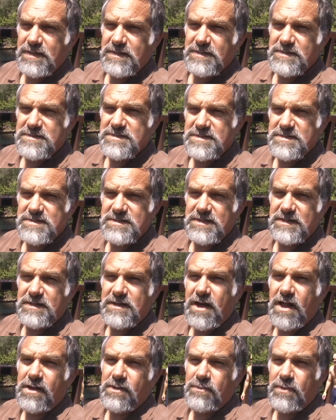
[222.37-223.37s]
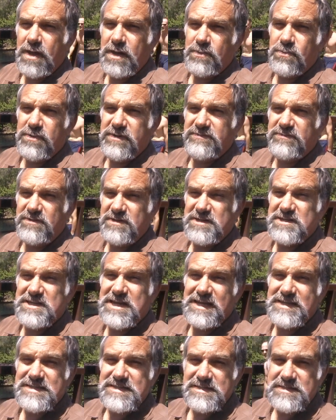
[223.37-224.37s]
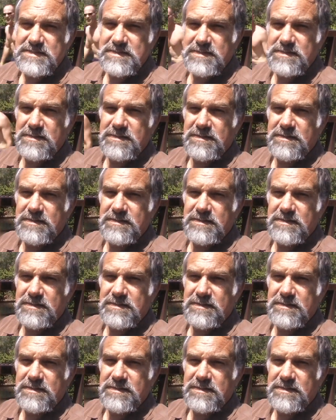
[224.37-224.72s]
This is the Colorado River in Texas.